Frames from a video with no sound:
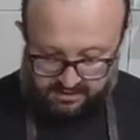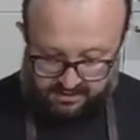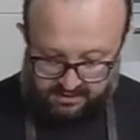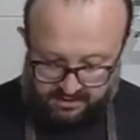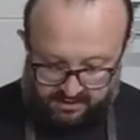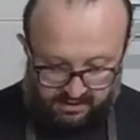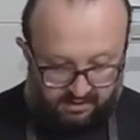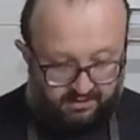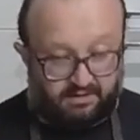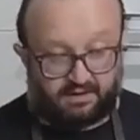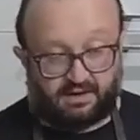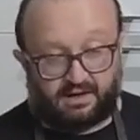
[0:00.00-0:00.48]

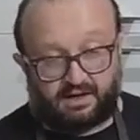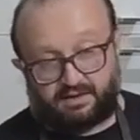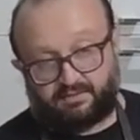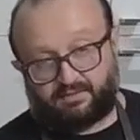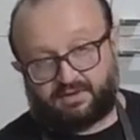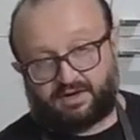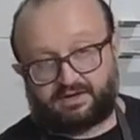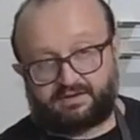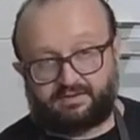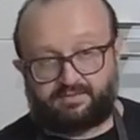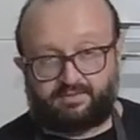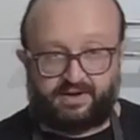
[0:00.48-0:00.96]
Oh, I'm
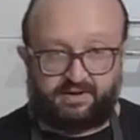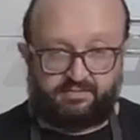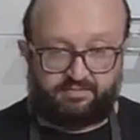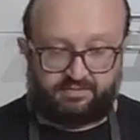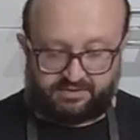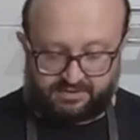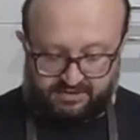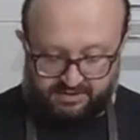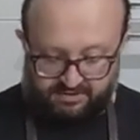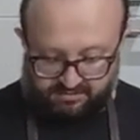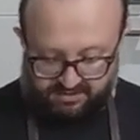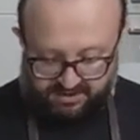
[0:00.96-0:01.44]
out of paper,
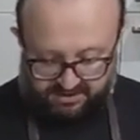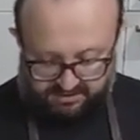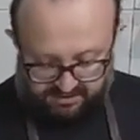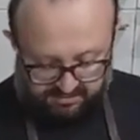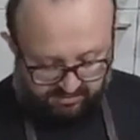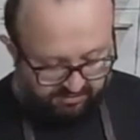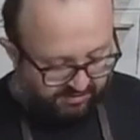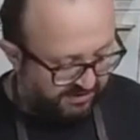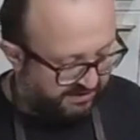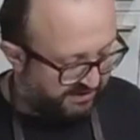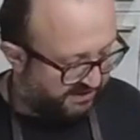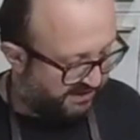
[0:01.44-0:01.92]
so I'm not gonna
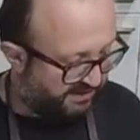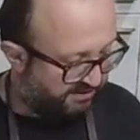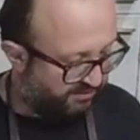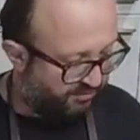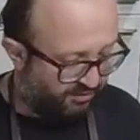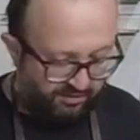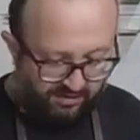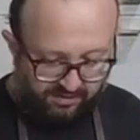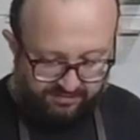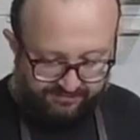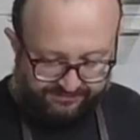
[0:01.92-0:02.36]
press anymore.